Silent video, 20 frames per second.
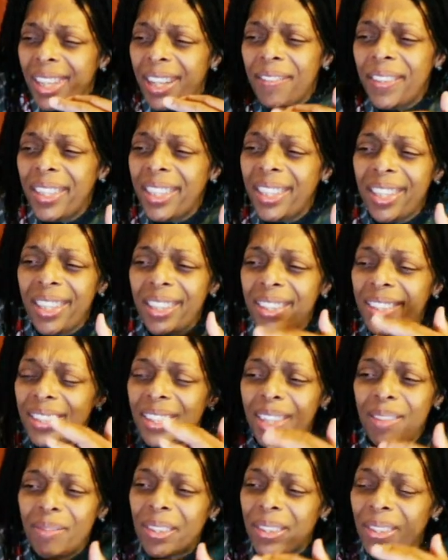Everything
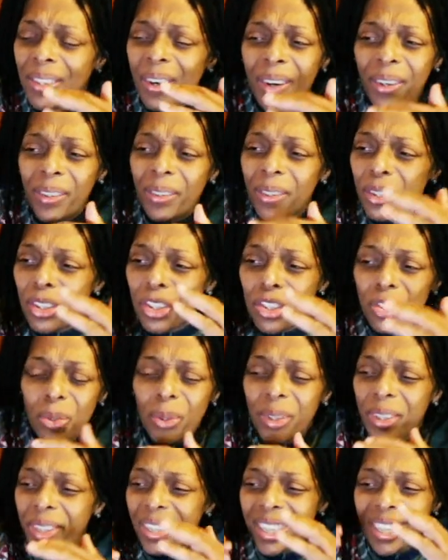seems longer or
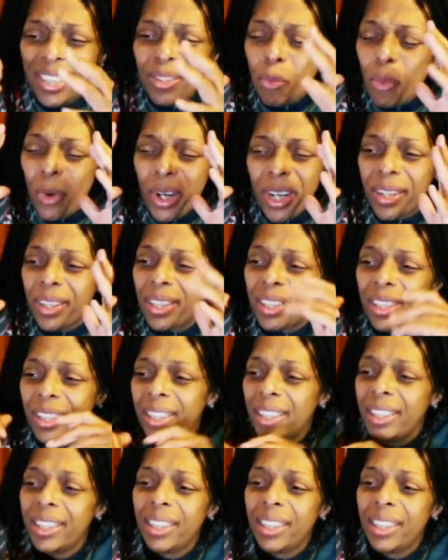shorter. It's weird.